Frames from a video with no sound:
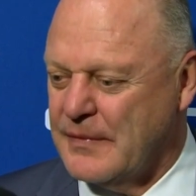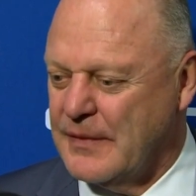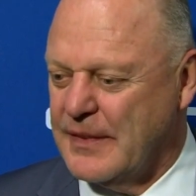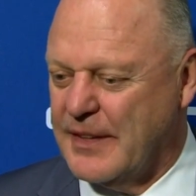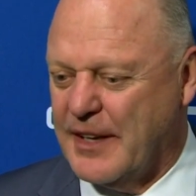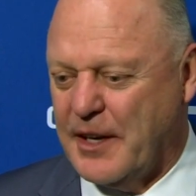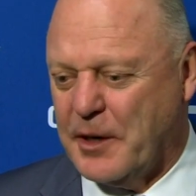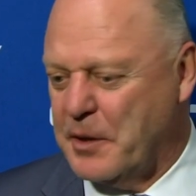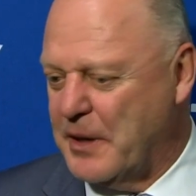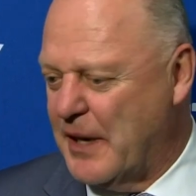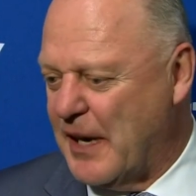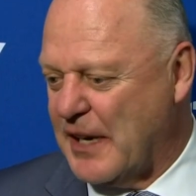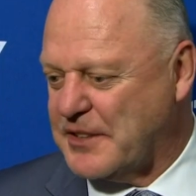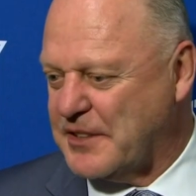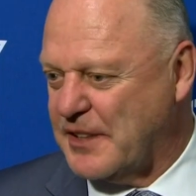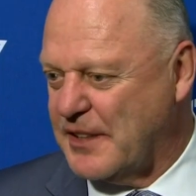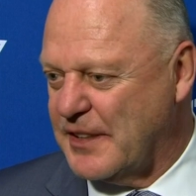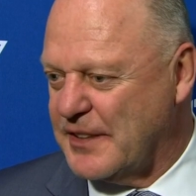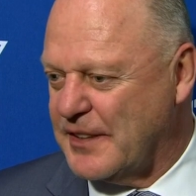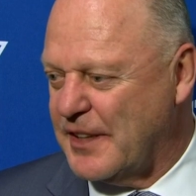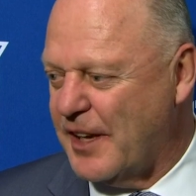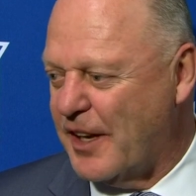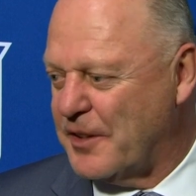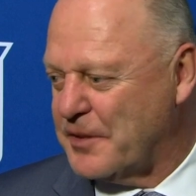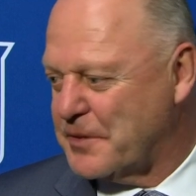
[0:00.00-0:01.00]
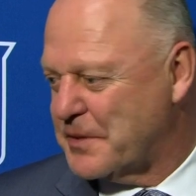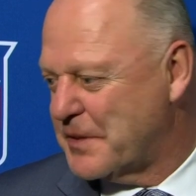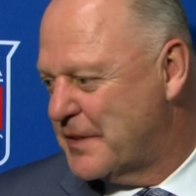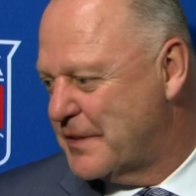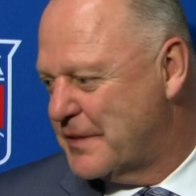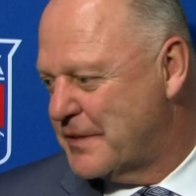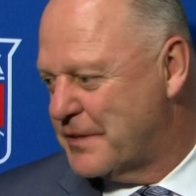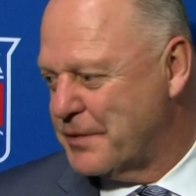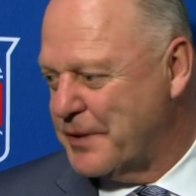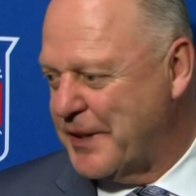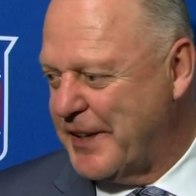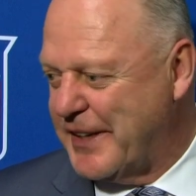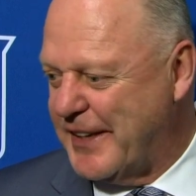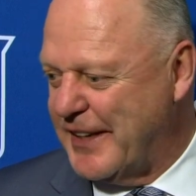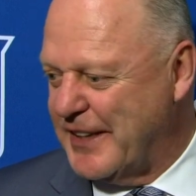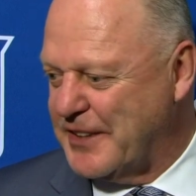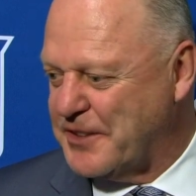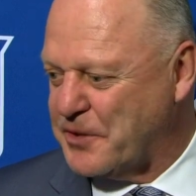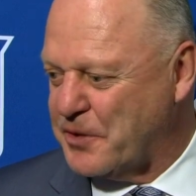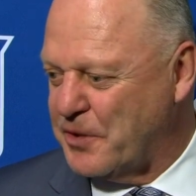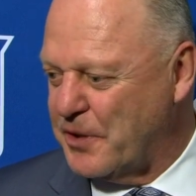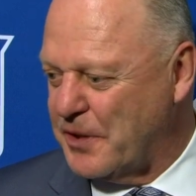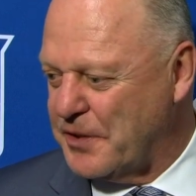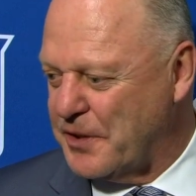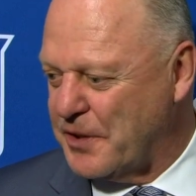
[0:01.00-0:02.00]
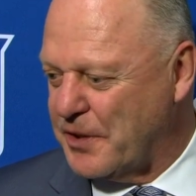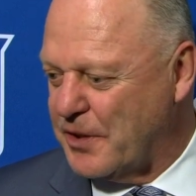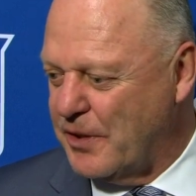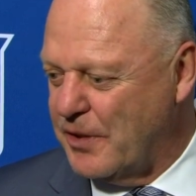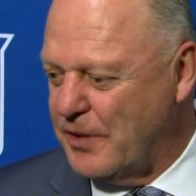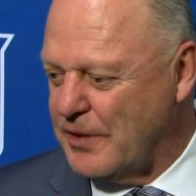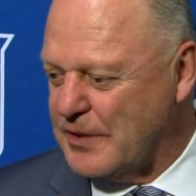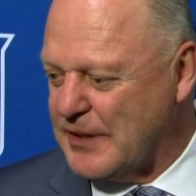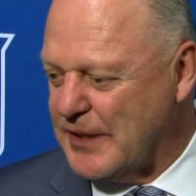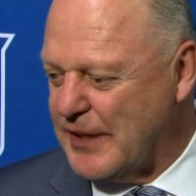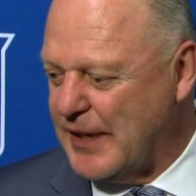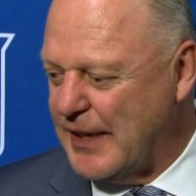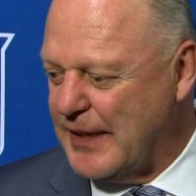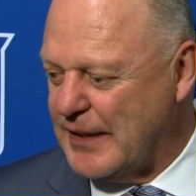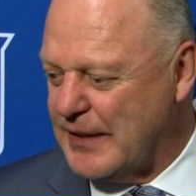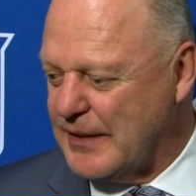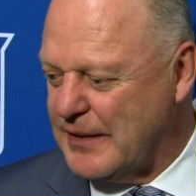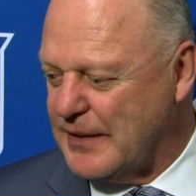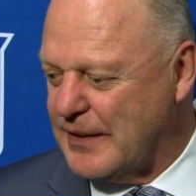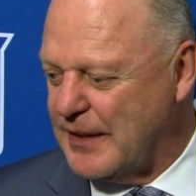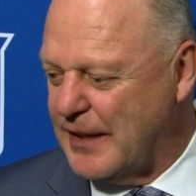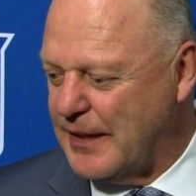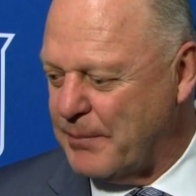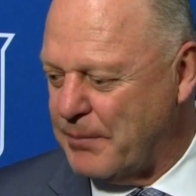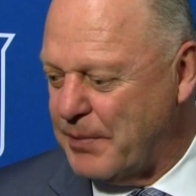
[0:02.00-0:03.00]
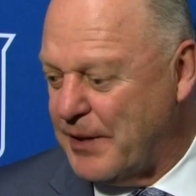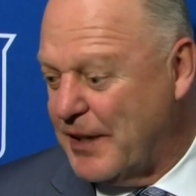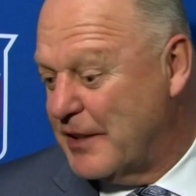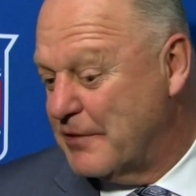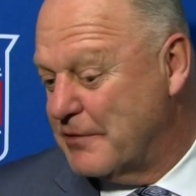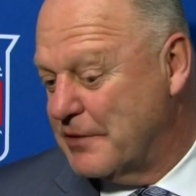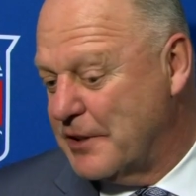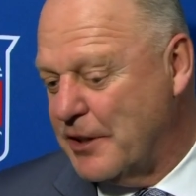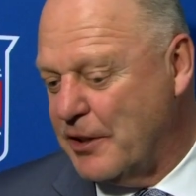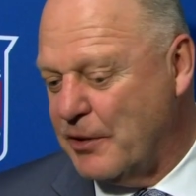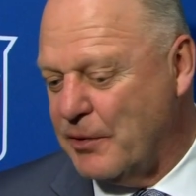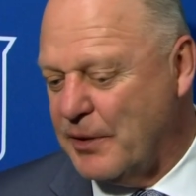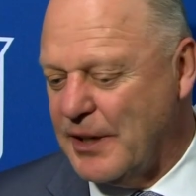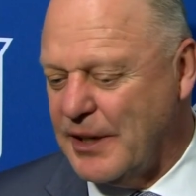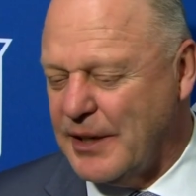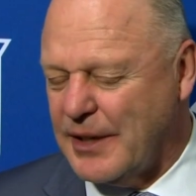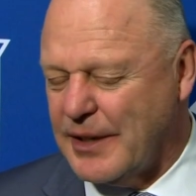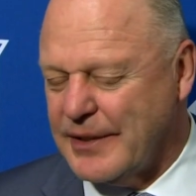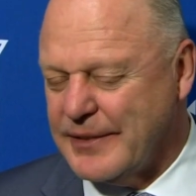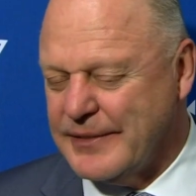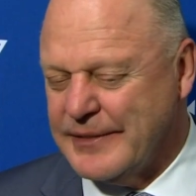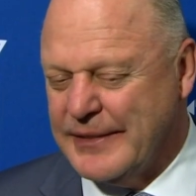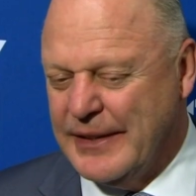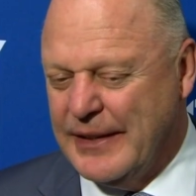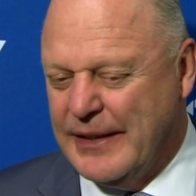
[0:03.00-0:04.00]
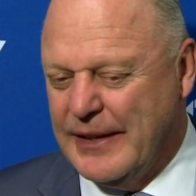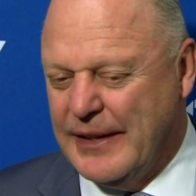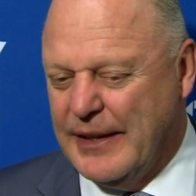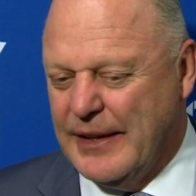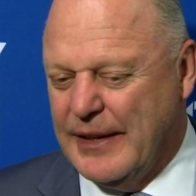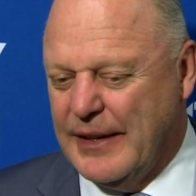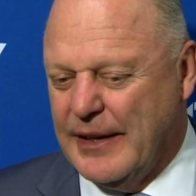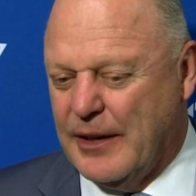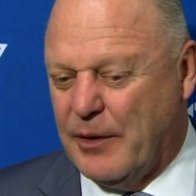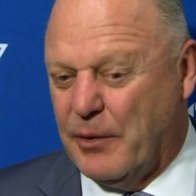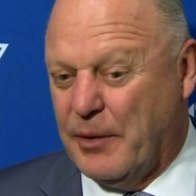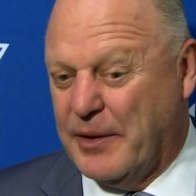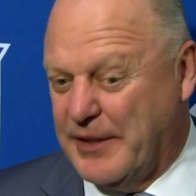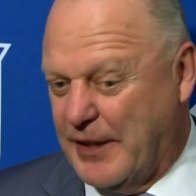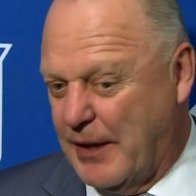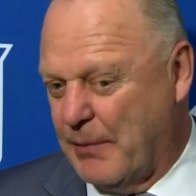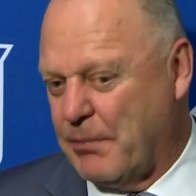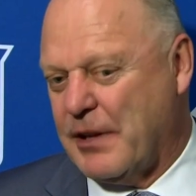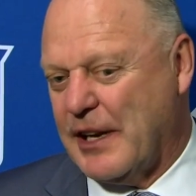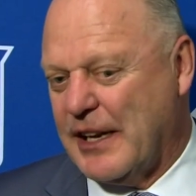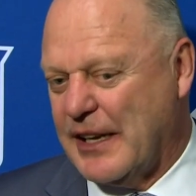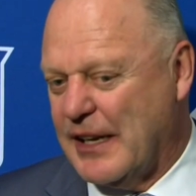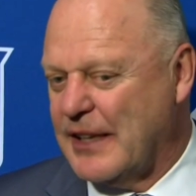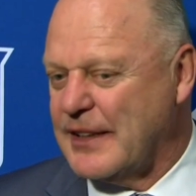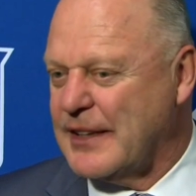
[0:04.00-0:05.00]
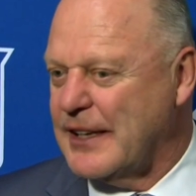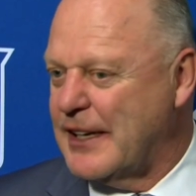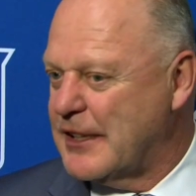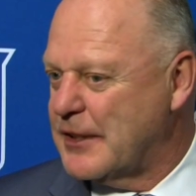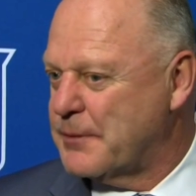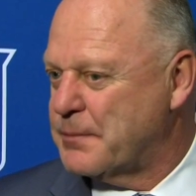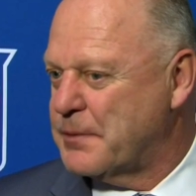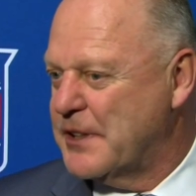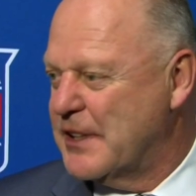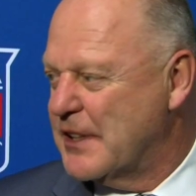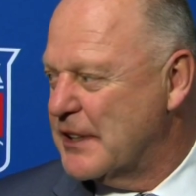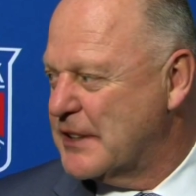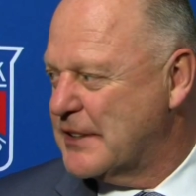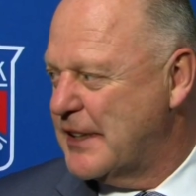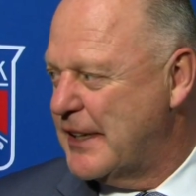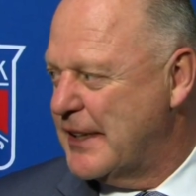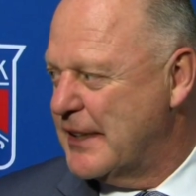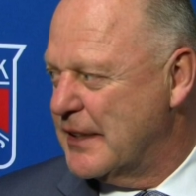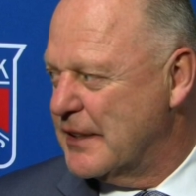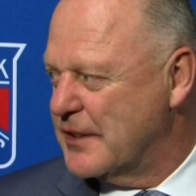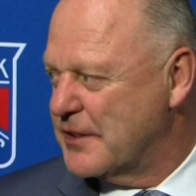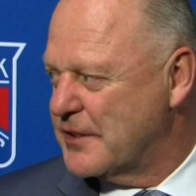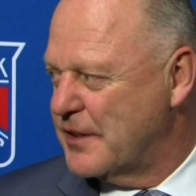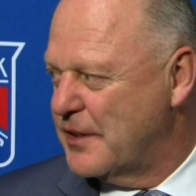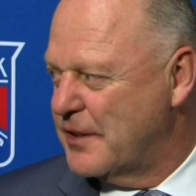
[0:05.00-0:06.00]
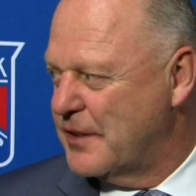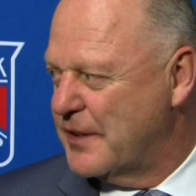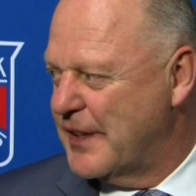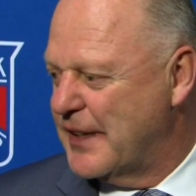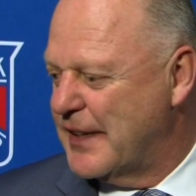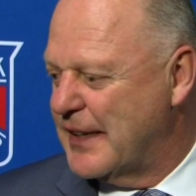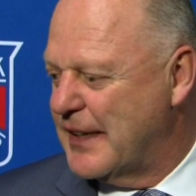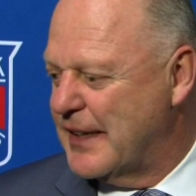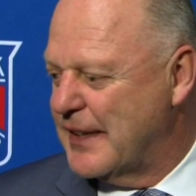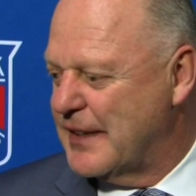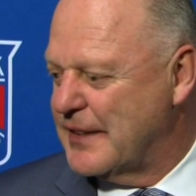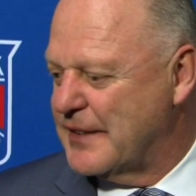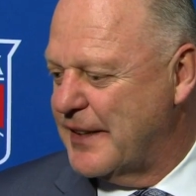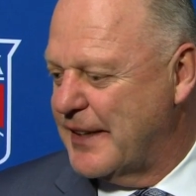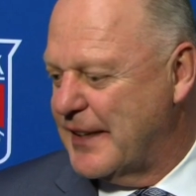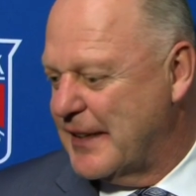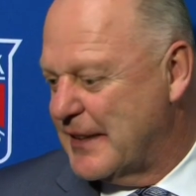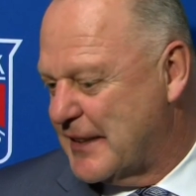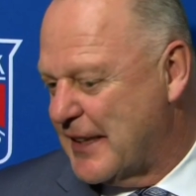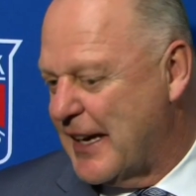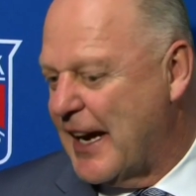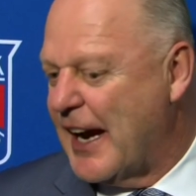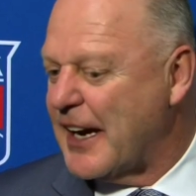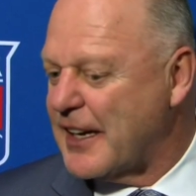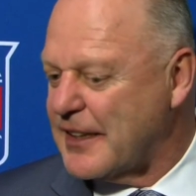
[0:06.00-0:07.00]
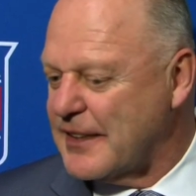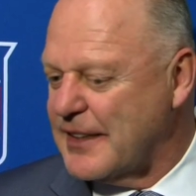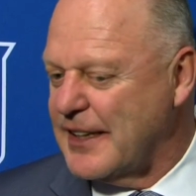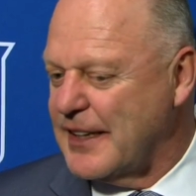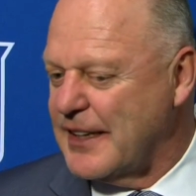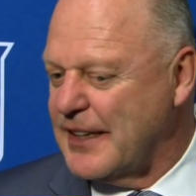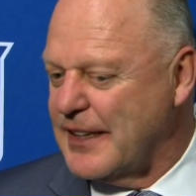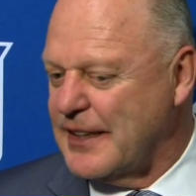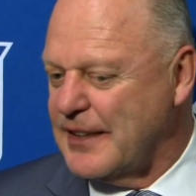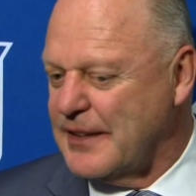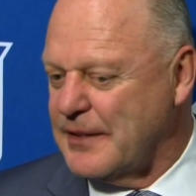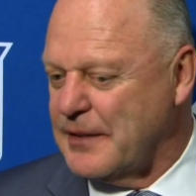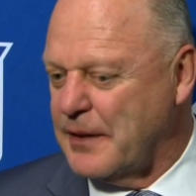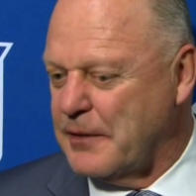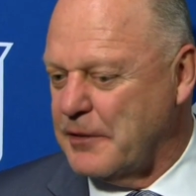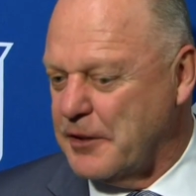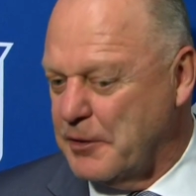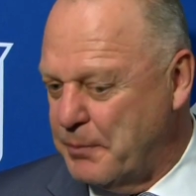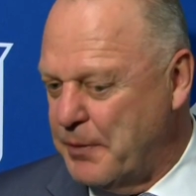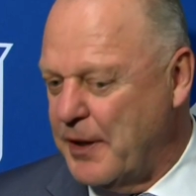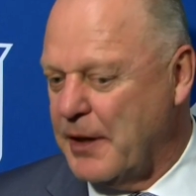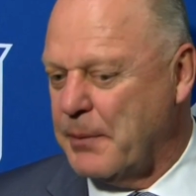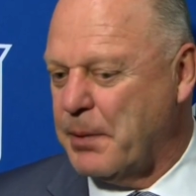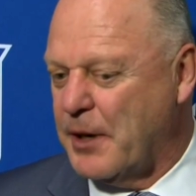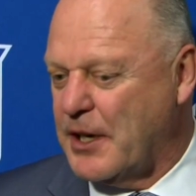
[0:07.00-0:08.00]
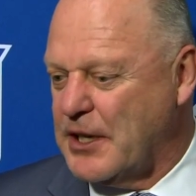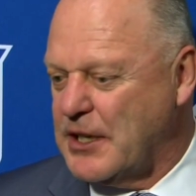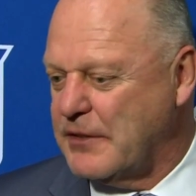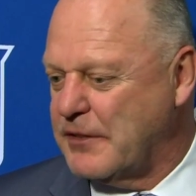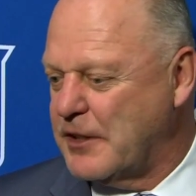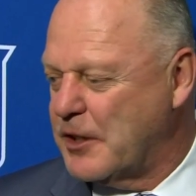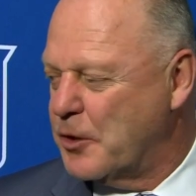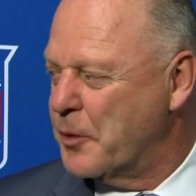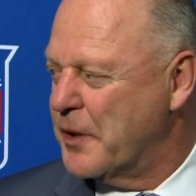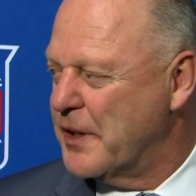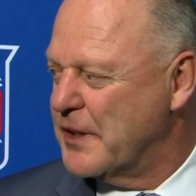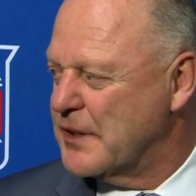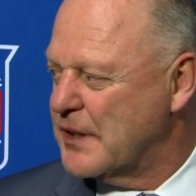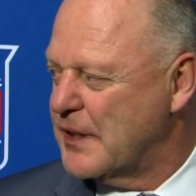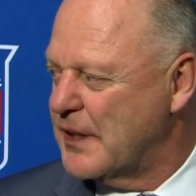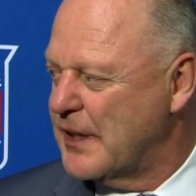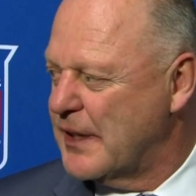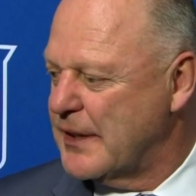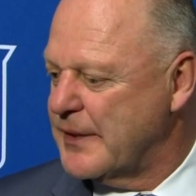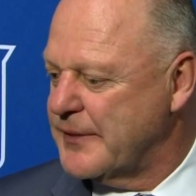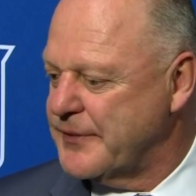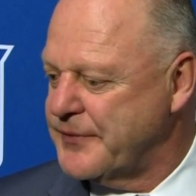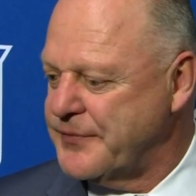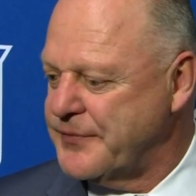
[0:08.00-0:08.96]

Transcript: They were excellent. All three kids scored the goal tonight and played real well, and when they play like that, it's pretty exciting. So they attacked. They were a big part of our win tonight.